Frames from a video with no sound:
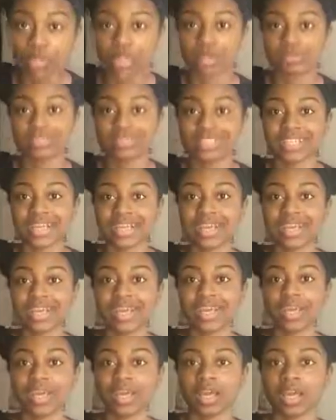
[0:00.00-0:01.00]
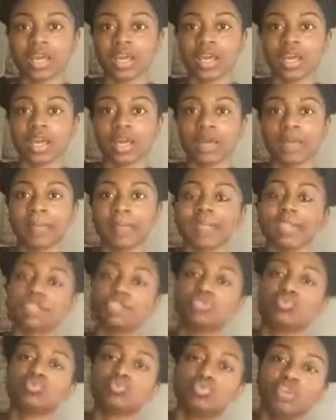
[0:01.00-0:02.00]
you know what I'm saying, by
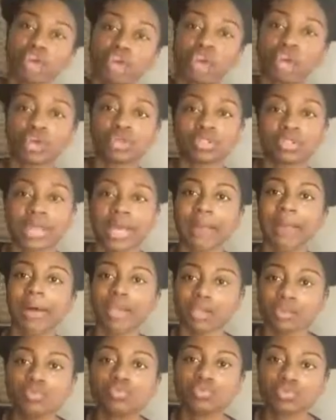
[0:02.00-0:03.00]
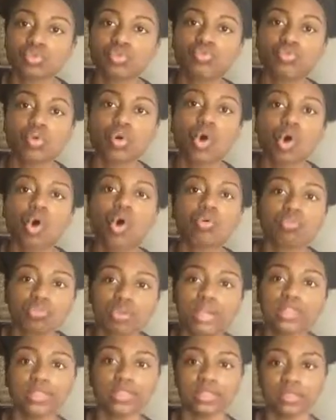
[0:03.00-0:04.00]
these two girls at my new school
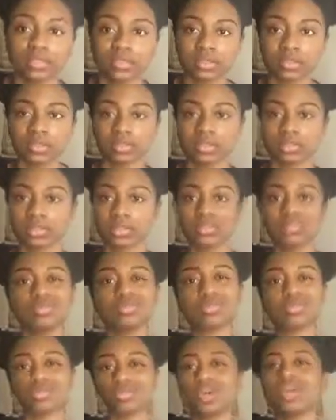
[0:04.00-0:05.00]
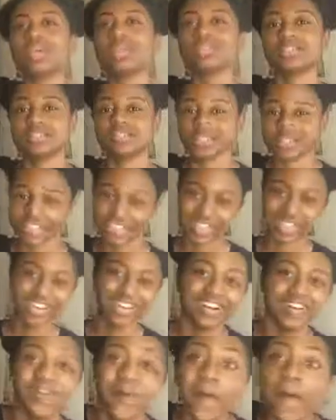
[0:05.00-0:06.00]
already. It was crazy. So
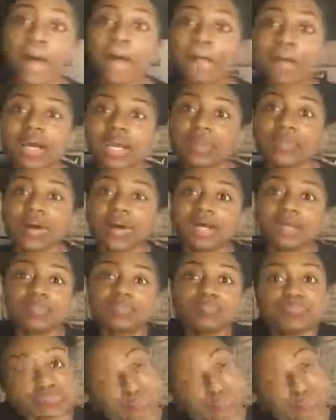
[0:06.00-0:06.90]
no. But anyway,